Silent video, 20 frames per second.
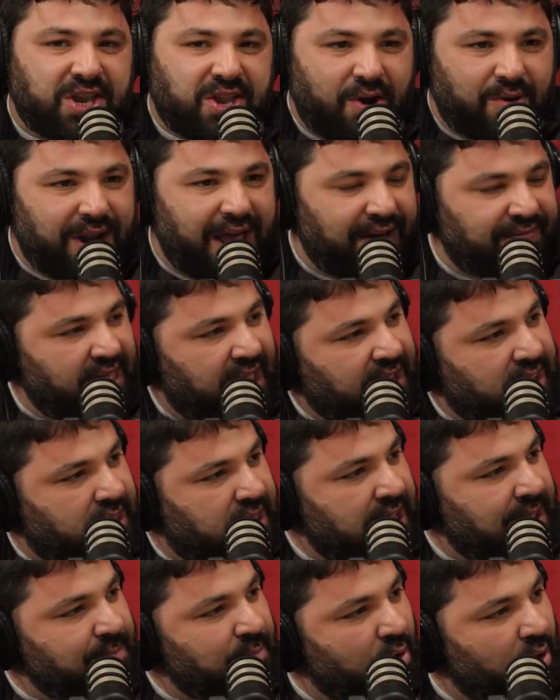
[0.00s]
just don't want to have like
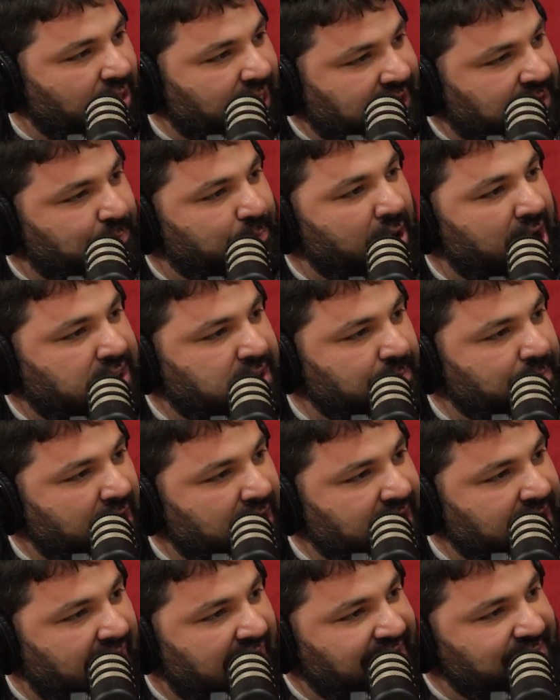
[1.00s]
see more, like press a
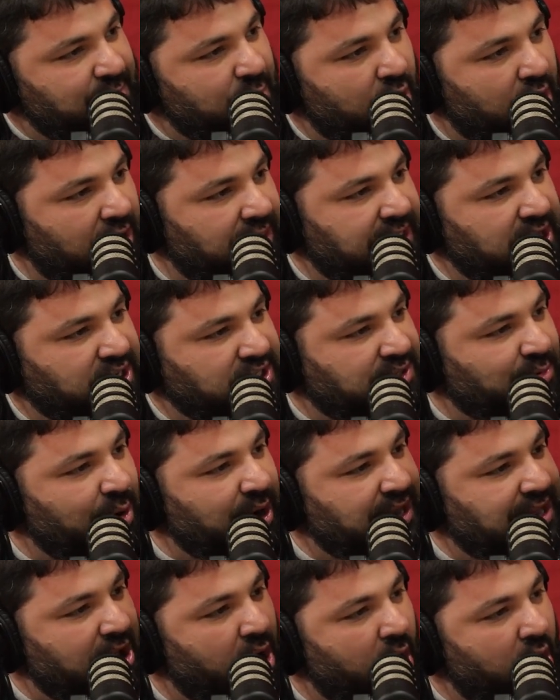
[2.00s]
button to have more. You just
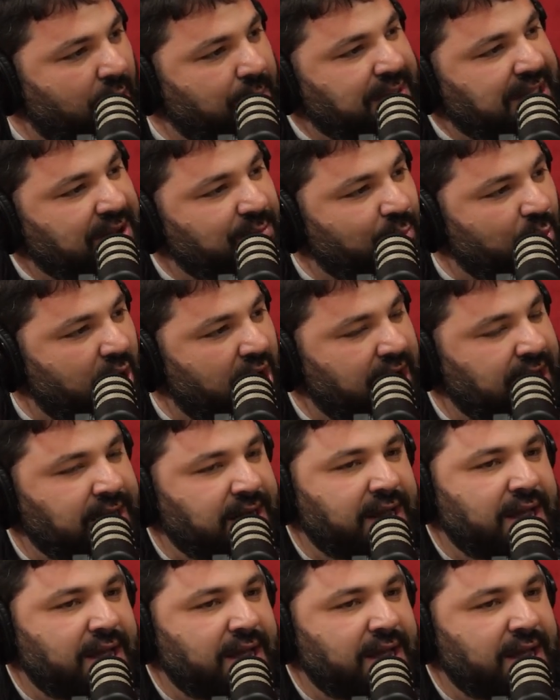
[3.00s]
want it to all be in one.